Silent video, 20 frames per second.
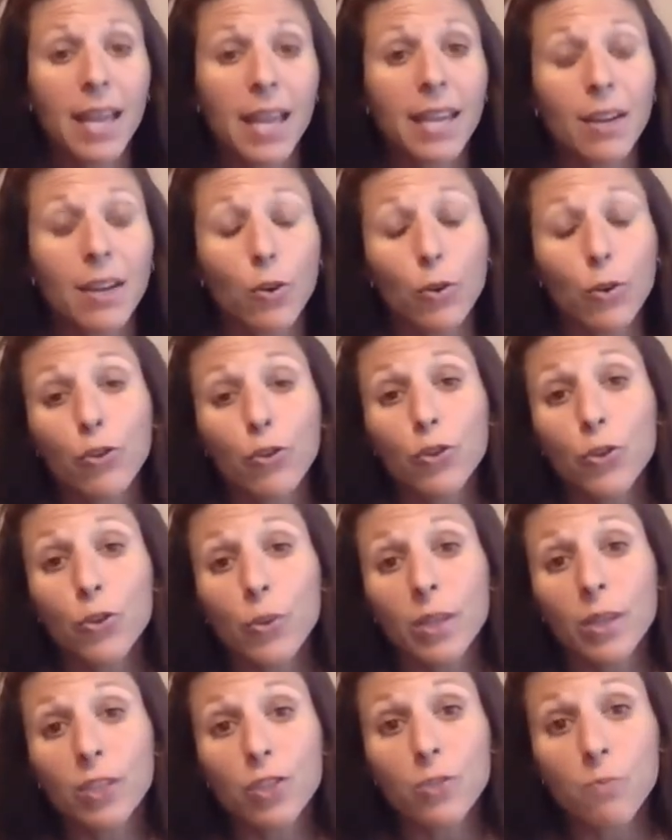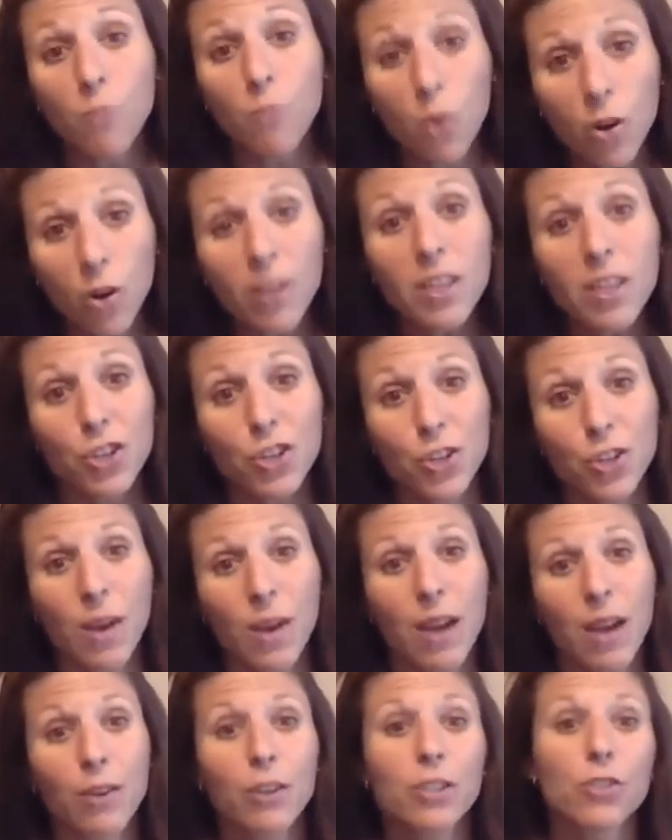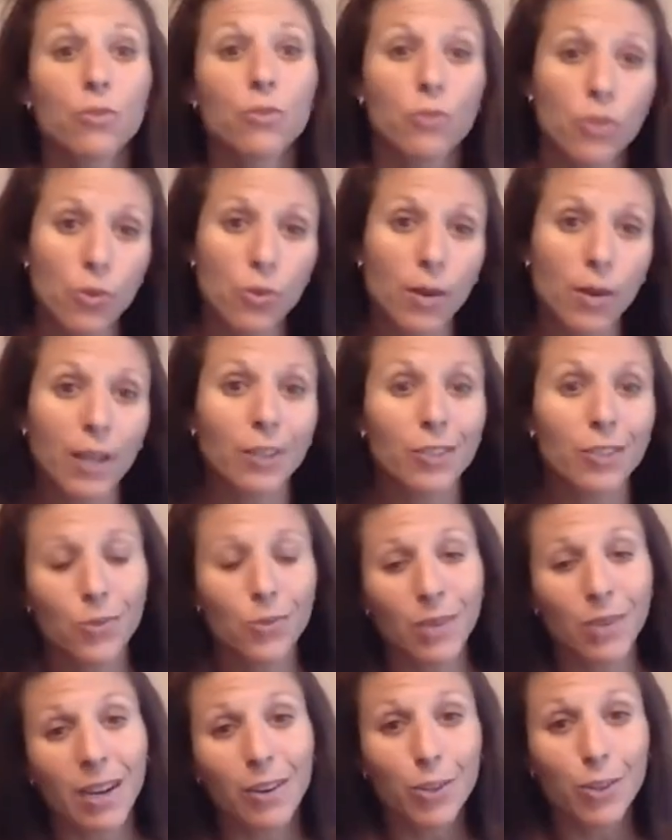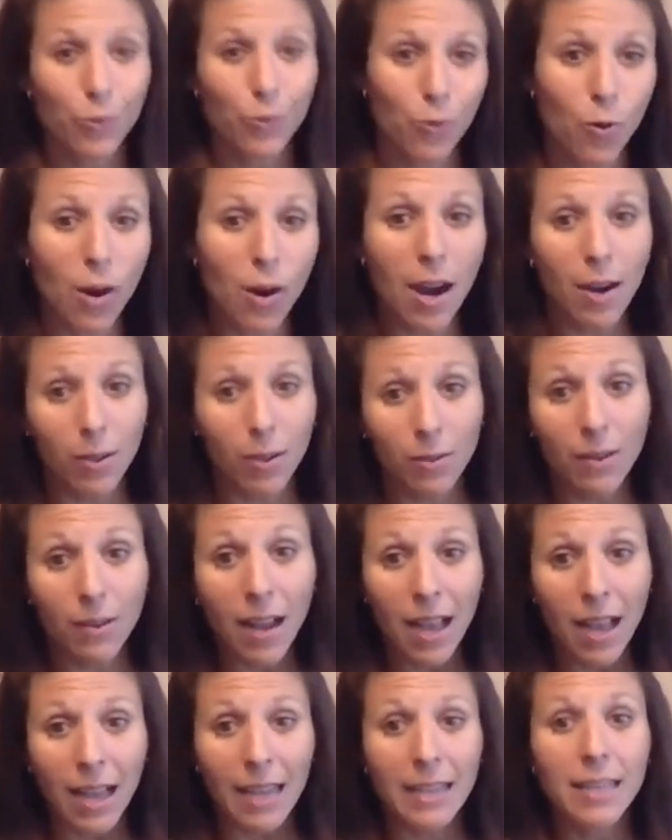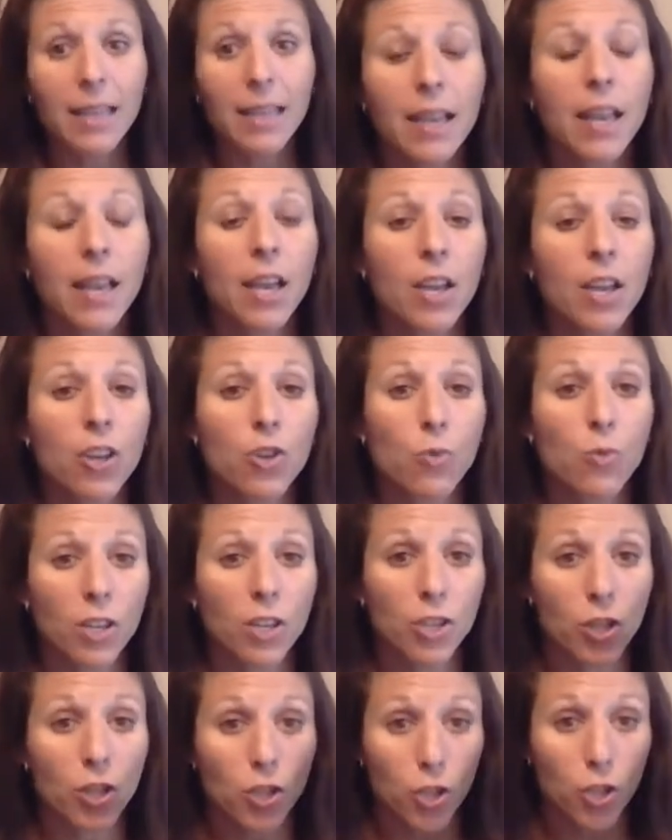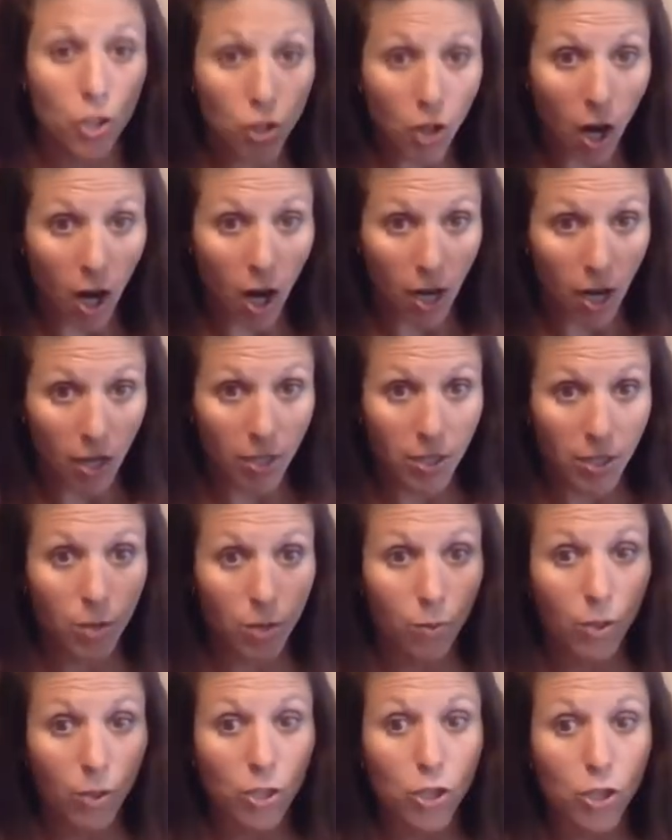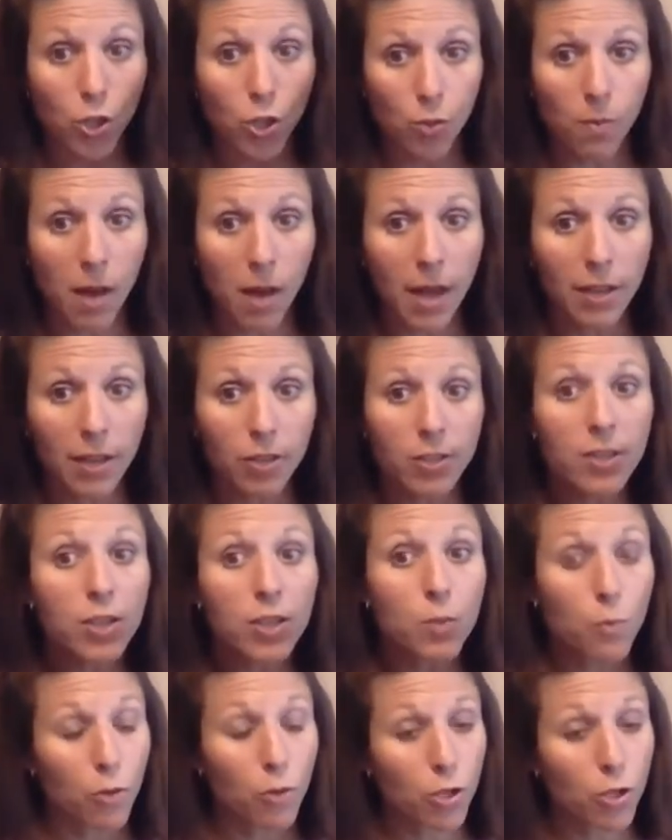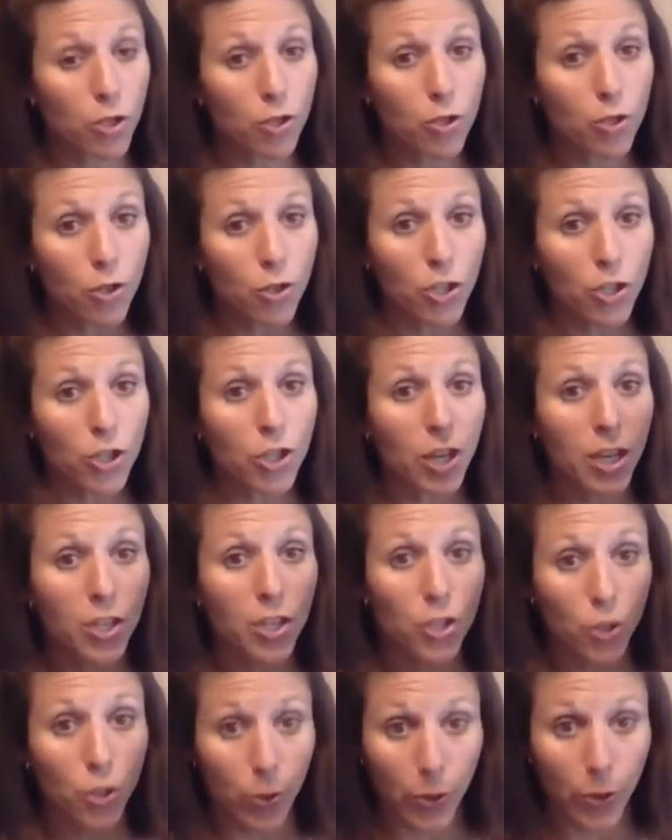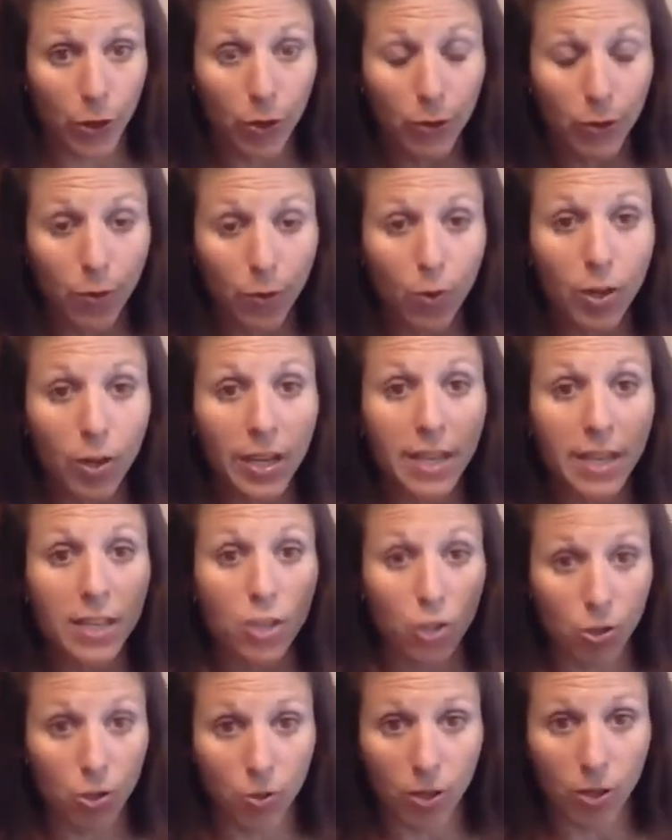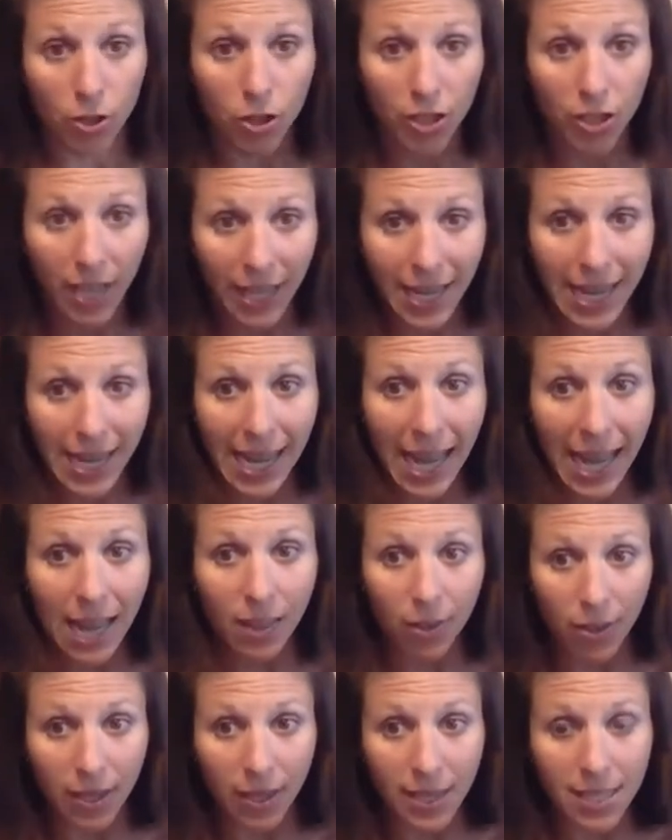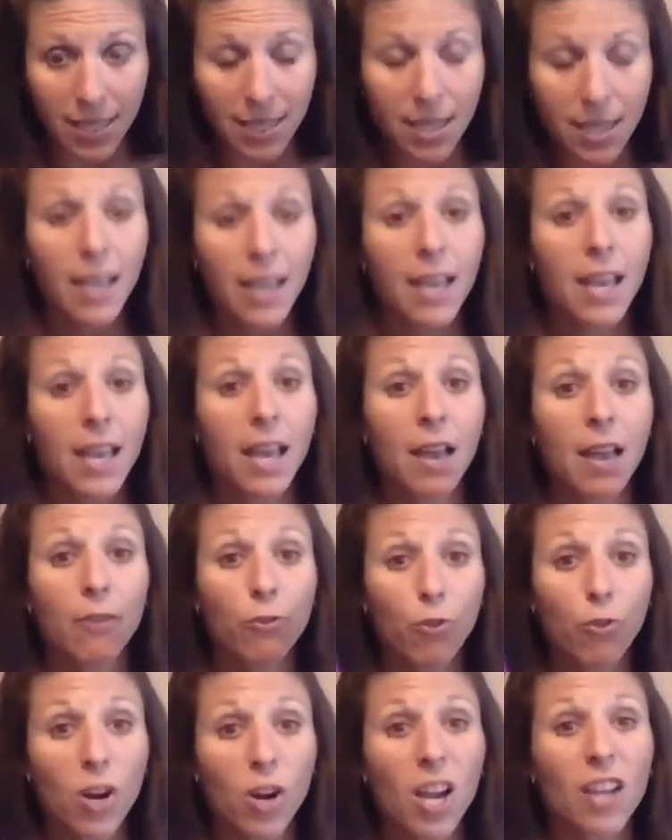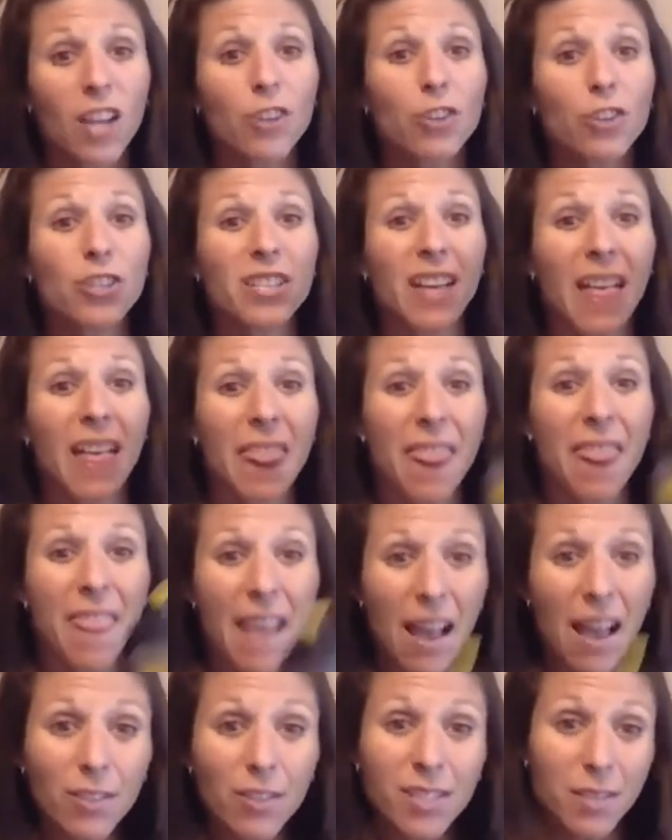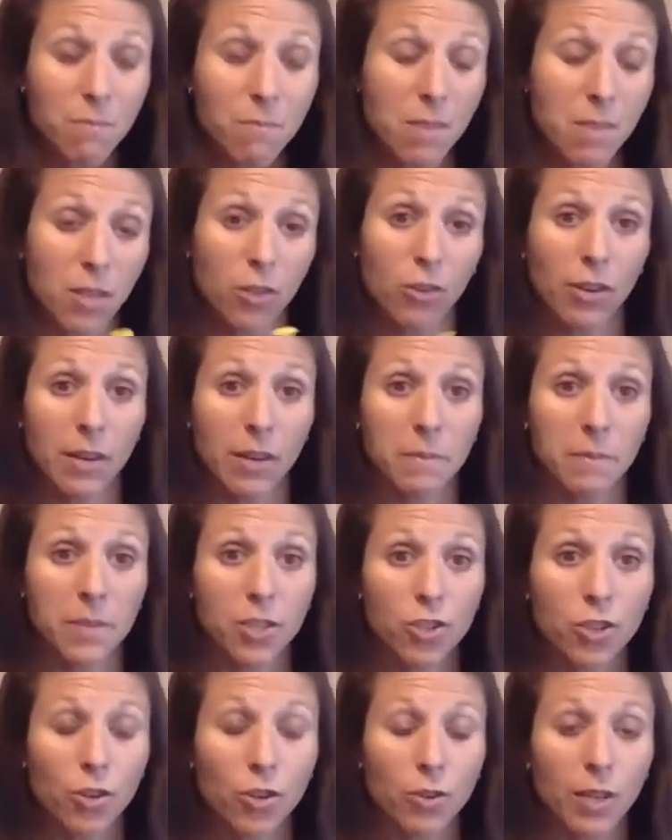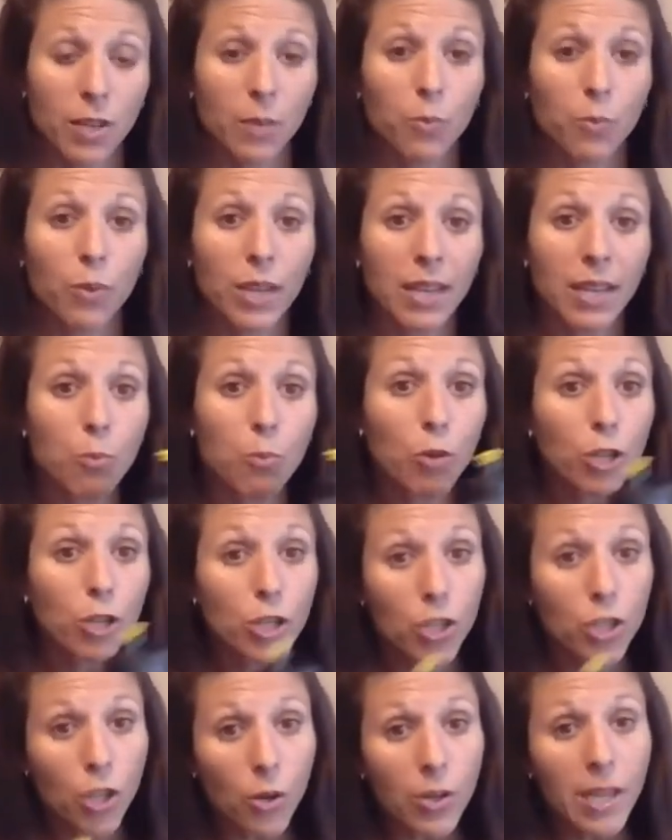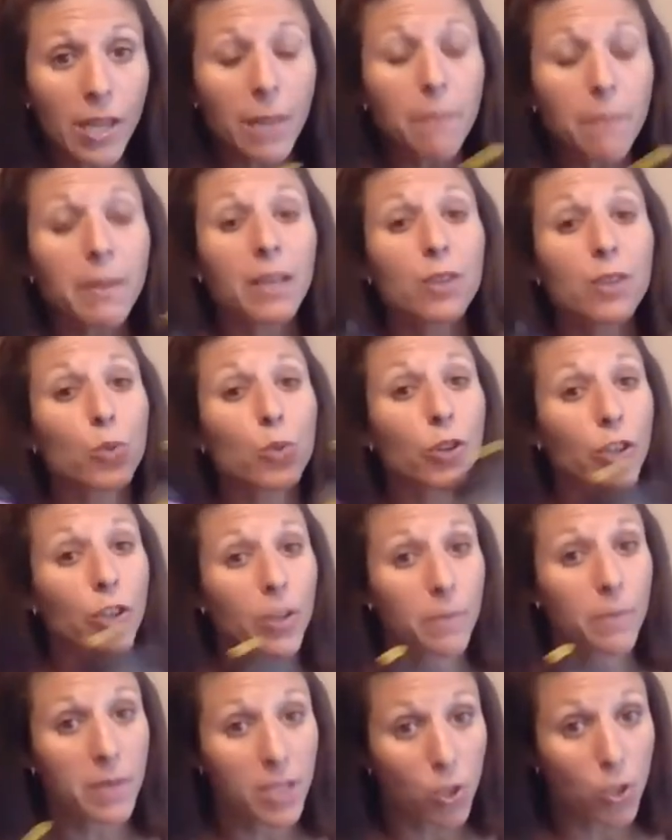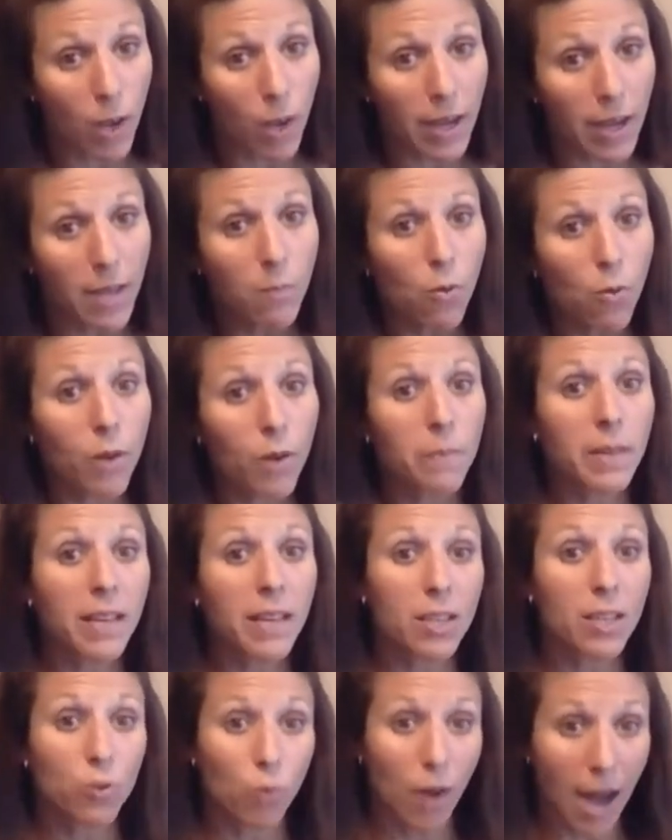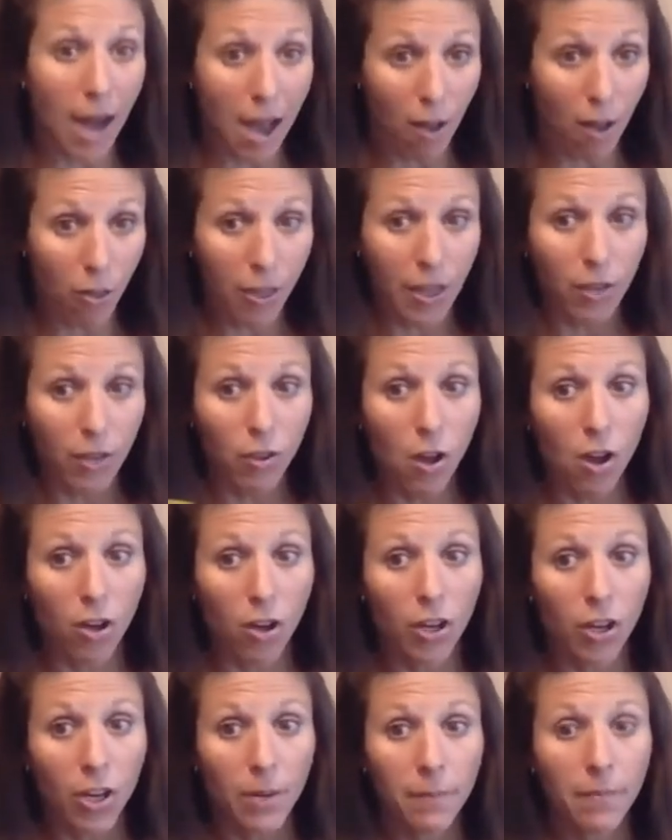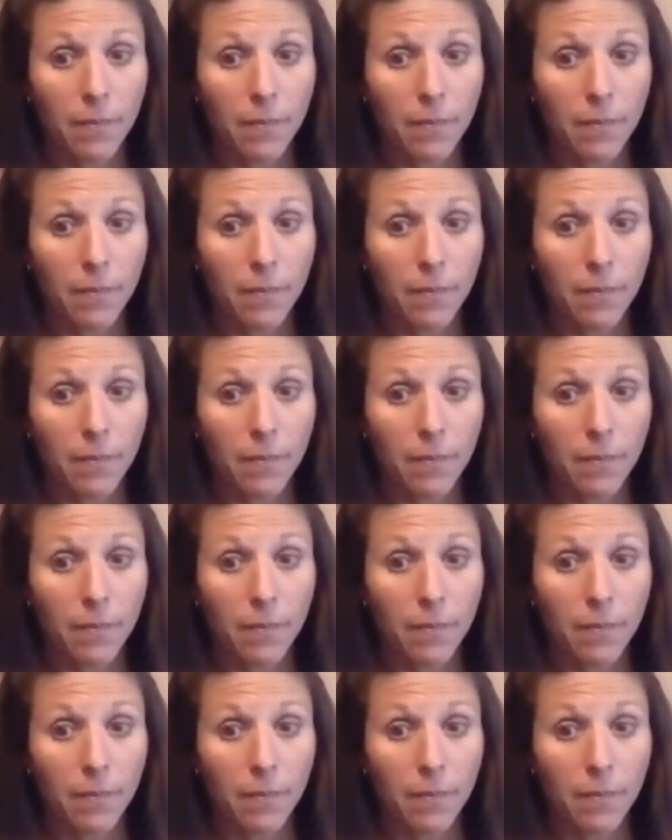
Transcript: Now, if you're doing more than 2 hours, so 2 hours, 3 hours, 4-hour ride, you want to start with 2 bottles of sports nutrition, 240 to 280 calories, 400 to 1,000 milligrams of sodium. We need more sodium because we're going to be sweating more because we're out there longer.